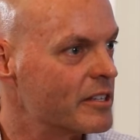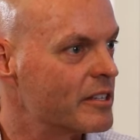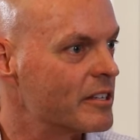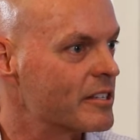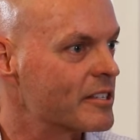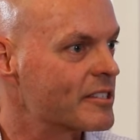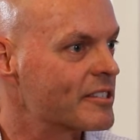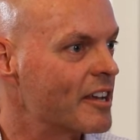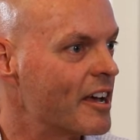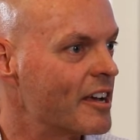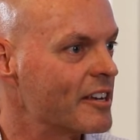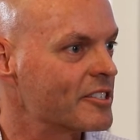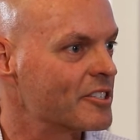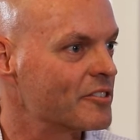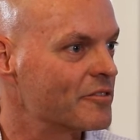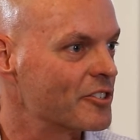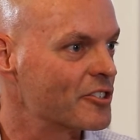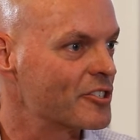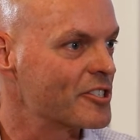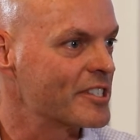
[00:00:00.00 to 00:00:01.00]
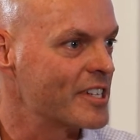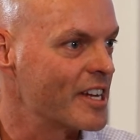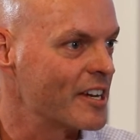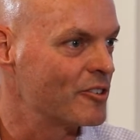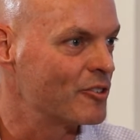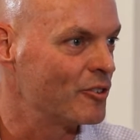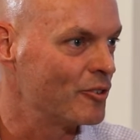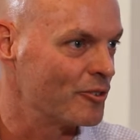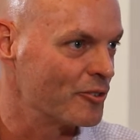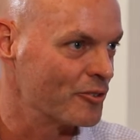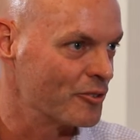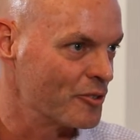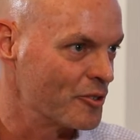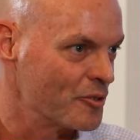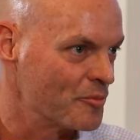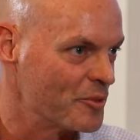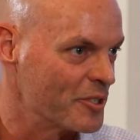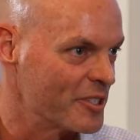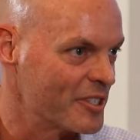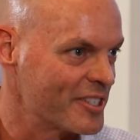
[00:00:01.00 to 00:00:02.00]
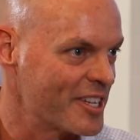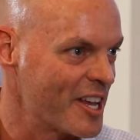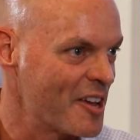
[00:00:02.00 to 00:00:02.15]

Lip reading: the size of your stakeholder group is?